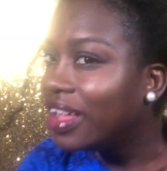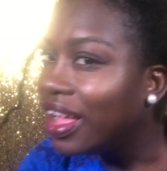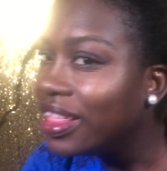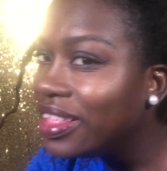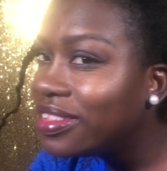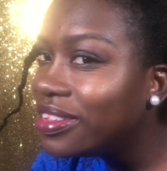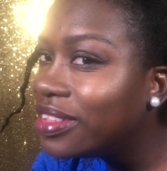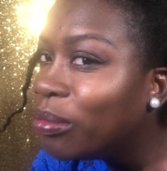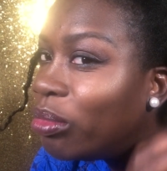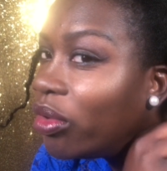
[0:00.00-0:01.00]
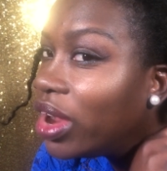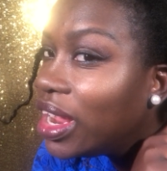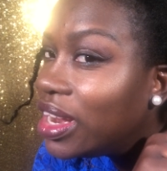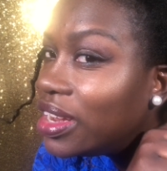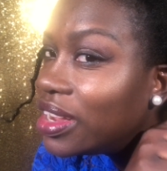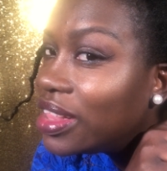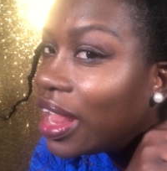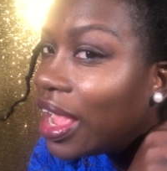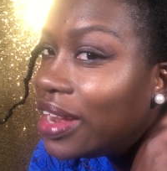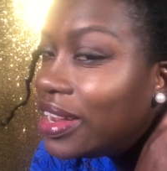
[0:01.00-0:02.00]
and this is the braid that
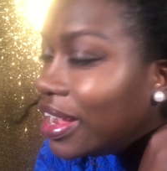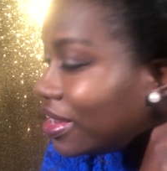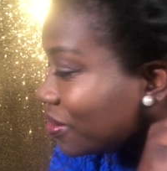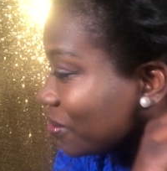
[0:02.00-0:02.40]
I did.